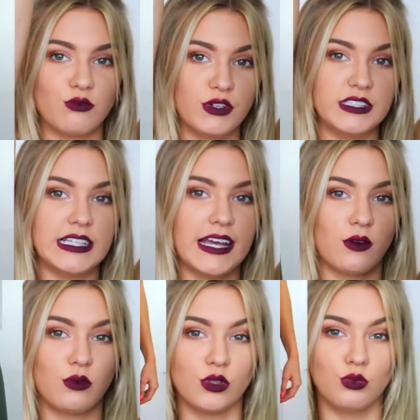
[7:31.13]
really
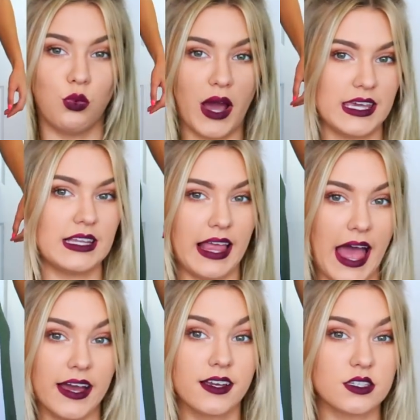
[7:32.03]
like wide
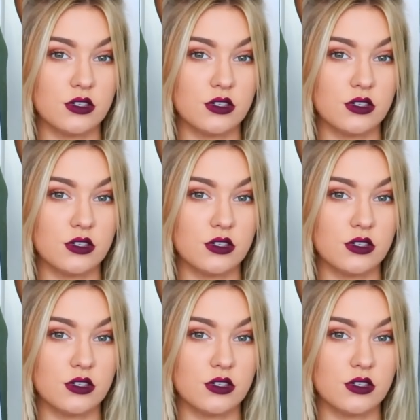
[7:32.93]
legs,